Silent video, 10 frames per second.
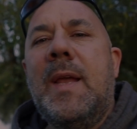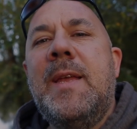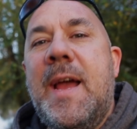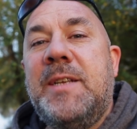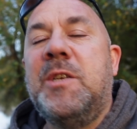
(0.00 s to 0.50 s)

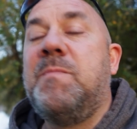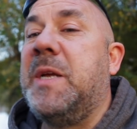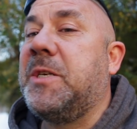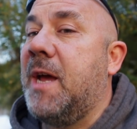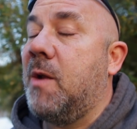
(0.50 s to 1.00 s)
Yes, it's
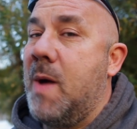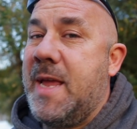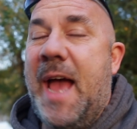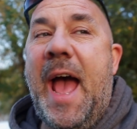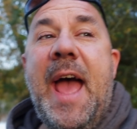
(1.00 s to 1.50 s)
Biscuit of the
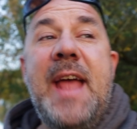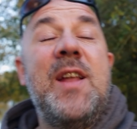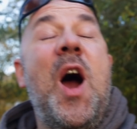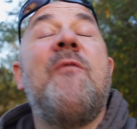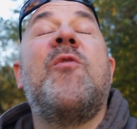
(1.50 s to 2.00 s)
week, and
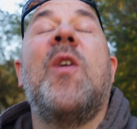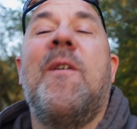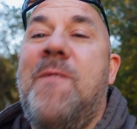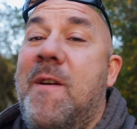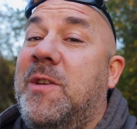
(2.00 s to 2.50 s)
I've got
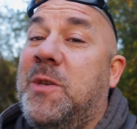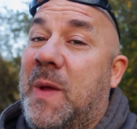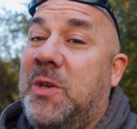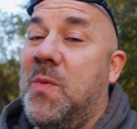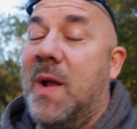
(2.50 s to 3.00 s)
a very
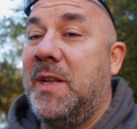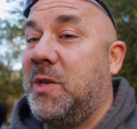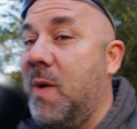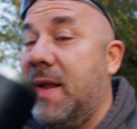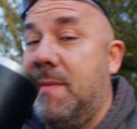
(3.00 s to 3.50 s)
special one
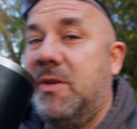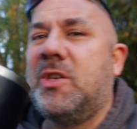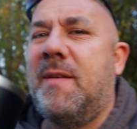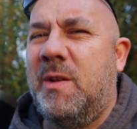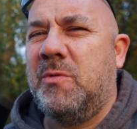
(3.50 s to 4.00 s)
this week. Let me just
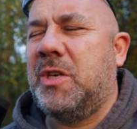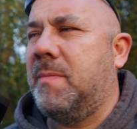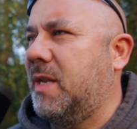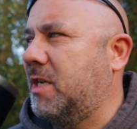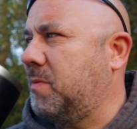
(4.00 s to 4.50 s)
have a little sip
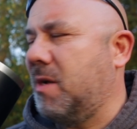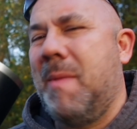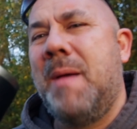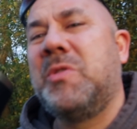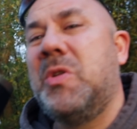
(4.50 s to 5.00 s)
of this because I'm
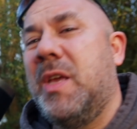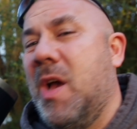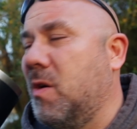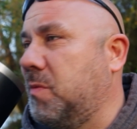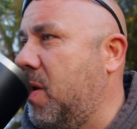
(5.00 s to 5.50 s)
absolutely
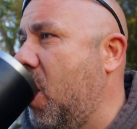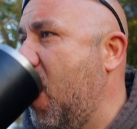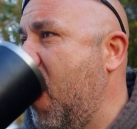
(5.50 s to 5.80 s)
gasping.